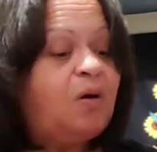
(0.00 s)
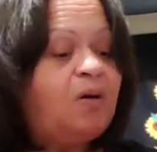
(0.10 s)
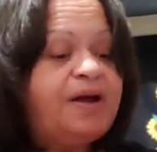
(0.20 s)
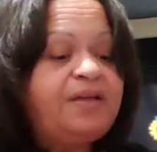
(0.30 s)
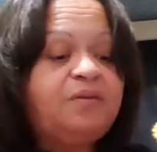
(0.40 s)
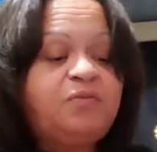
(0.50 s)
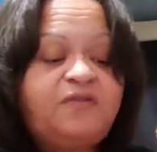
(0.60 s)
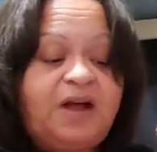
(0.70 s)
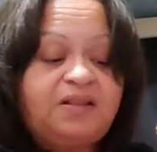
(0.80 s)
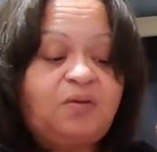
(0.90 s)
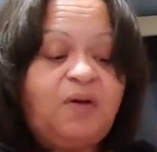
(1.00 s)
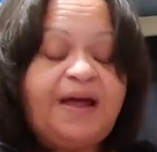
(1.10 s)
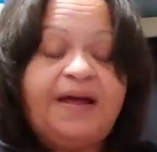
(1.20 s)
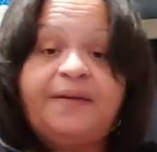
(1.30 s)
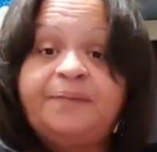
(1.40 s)
or either move out the
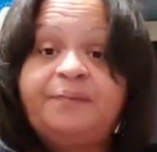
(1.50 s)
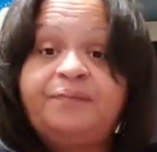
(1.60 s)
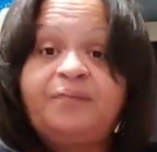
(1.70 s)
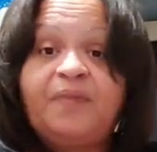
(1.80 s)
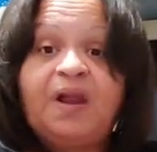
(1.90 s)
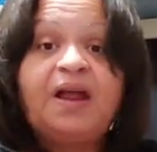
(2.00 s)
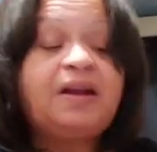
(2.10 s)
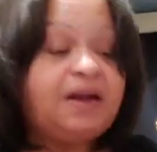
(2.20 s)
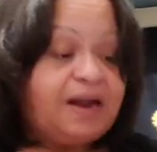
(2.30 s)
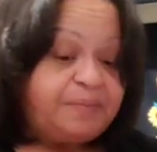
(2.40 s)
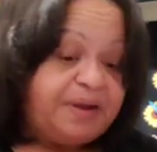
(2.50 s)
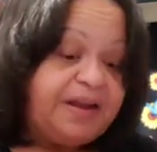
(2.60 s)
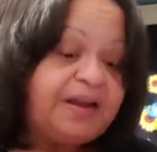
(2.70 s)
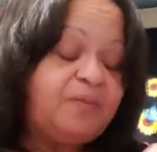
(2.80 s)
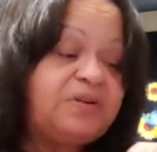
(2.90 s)
way and let me
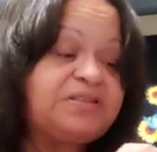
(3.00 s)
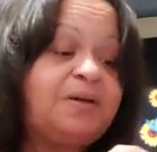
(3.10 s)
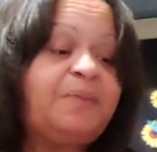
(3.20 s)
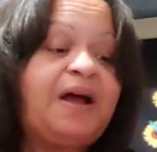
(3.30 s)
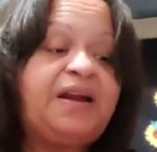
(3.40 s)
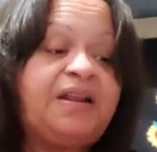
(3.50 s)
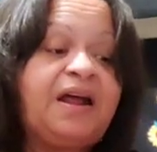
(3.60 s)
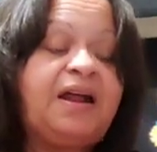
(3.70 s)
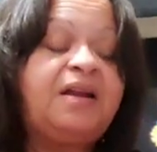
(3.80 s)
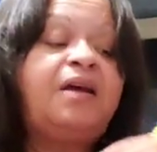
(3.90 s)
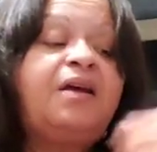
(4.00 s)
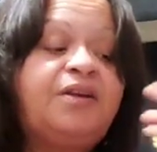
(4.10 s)
get with somebody that,